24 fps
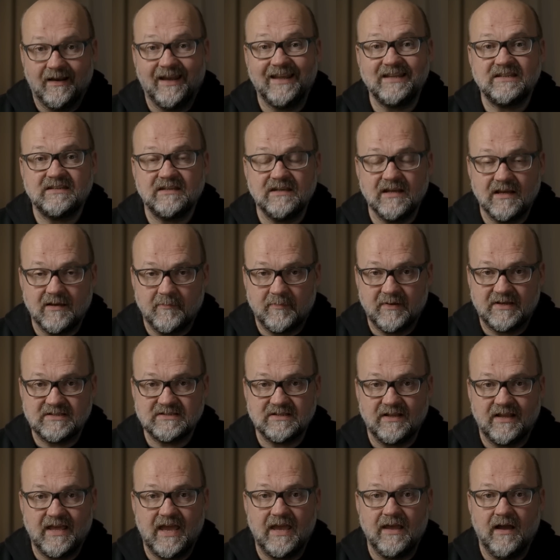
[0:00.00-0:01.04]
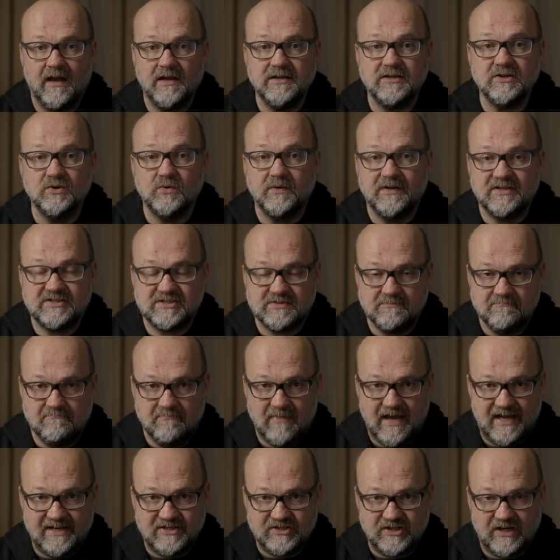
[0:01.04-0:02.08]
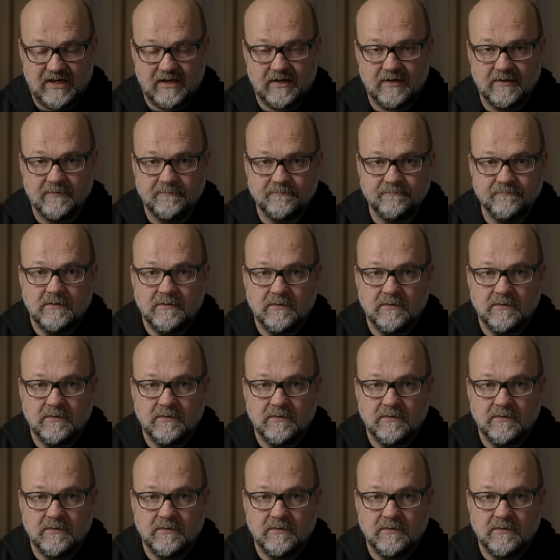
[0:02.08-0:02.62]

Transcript: let Gigapixel AI do its magic.